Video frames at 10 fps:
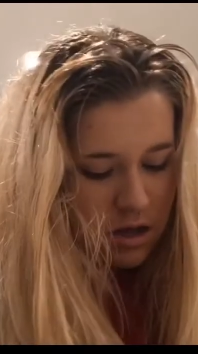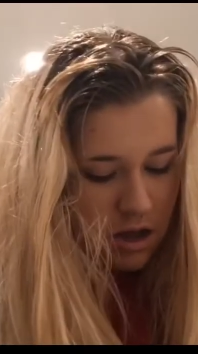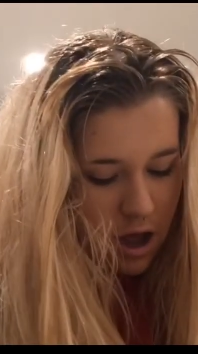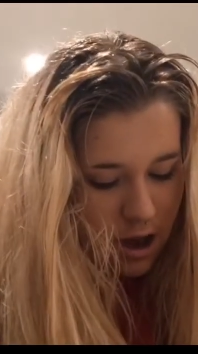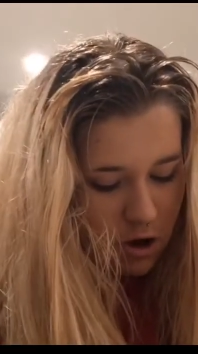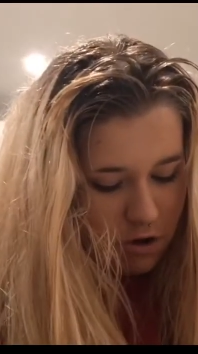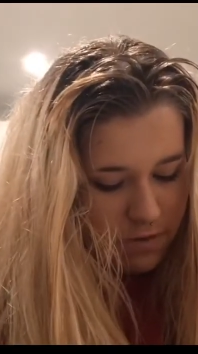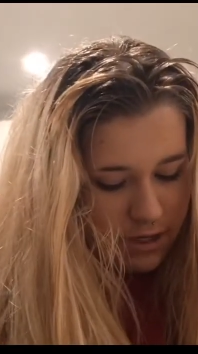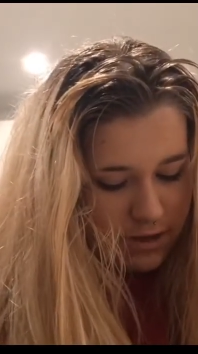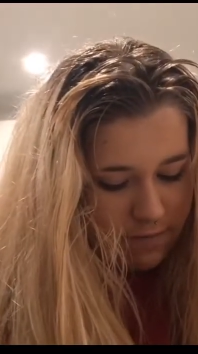I know
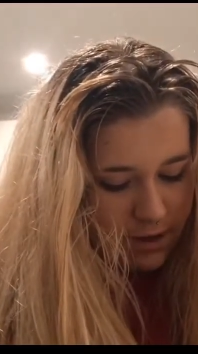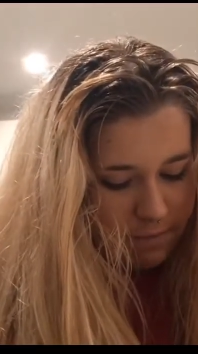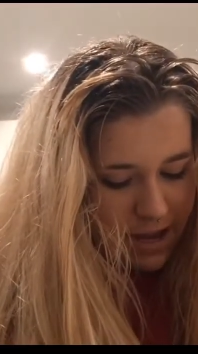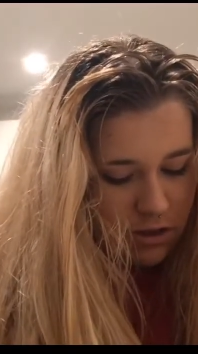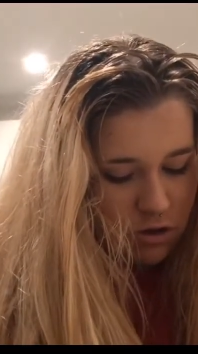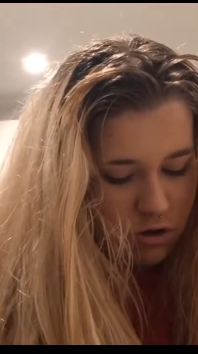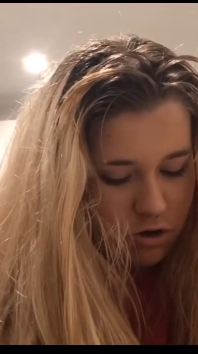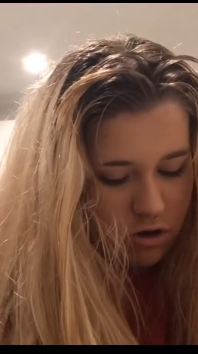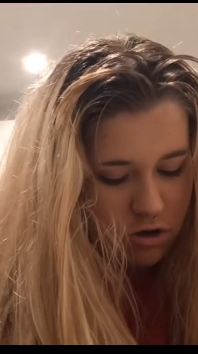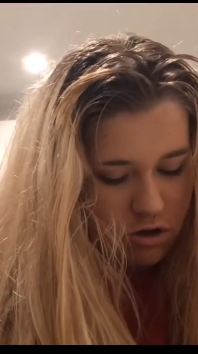because I've like been through
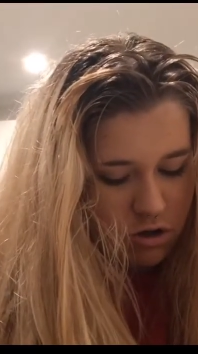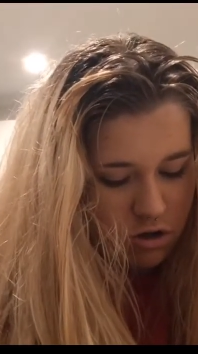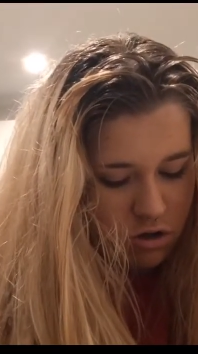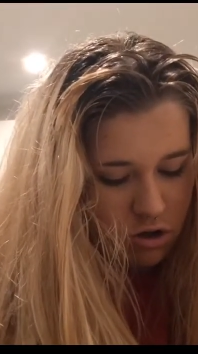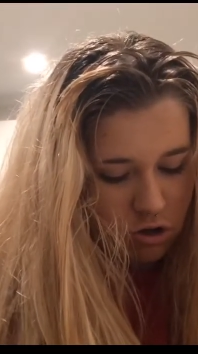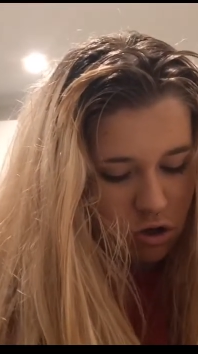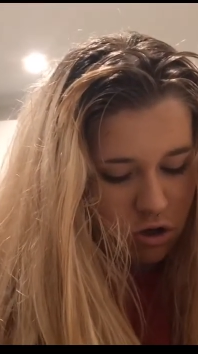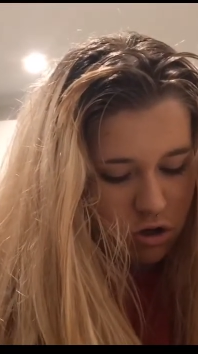a lot